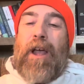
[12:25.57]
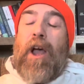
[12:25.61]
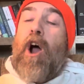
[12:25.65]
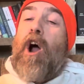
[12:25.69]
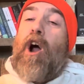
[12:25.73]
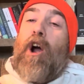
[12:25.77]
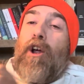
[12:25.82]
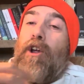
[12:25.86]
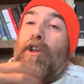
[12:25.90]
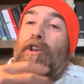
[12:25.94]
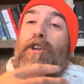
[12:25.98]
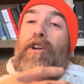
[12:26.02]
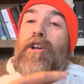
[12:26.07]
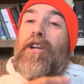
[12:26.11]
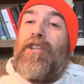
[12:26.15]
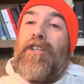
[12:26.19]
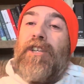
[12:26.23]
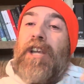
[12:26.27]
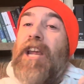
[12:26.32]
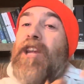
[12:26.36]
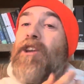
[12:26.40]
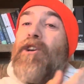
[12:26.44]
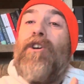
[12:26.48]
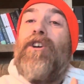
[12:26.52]
Or you could
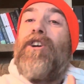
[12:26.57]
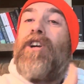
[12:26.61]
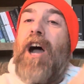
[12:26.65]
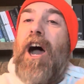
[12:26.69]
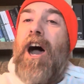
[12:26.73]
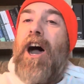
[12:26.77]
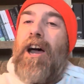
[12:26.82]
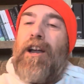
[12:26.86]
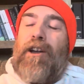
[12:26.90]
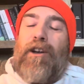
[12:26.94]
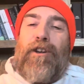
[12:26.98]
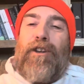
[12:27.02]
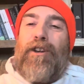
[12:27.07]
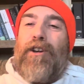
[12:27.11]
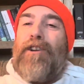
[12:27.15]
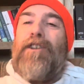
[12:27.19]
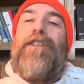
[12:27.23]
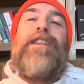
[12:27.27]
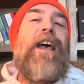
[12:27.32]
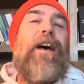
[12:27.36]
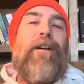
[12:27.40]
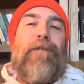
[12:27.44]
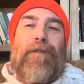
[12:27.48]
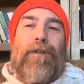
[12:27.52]
say you're God or you're
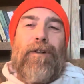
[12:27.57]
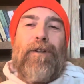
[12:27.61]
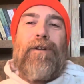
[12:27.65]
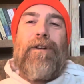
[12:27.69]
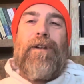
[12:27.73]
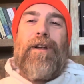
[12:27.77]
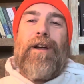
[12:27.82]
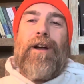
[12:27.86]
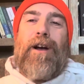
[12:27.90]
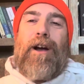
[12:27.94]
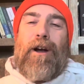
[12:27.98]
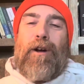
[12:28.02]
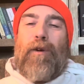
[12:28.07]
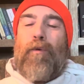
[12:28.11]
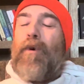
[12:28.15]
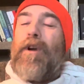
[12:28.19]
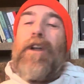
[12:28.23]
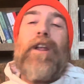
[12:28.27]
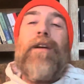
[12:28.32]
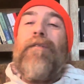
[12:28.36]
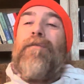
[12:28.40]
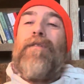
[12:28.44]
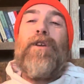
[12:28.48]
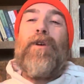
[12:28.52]
devil or
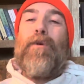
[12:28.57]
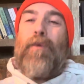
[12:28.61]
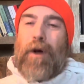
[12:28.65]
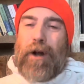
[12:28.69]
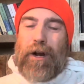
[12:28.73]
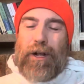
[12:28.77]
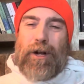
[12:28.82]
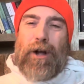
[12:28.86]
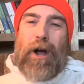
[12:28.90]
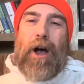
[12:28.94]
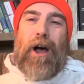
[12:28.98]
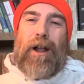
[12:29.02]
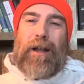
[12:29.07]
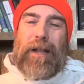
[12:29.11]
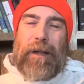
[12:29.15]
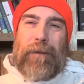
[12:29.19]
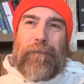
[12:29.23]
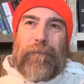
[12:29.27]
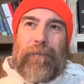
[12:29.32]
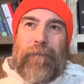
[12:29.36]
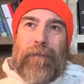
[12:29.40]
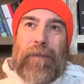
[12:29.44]
whatever you want to call it.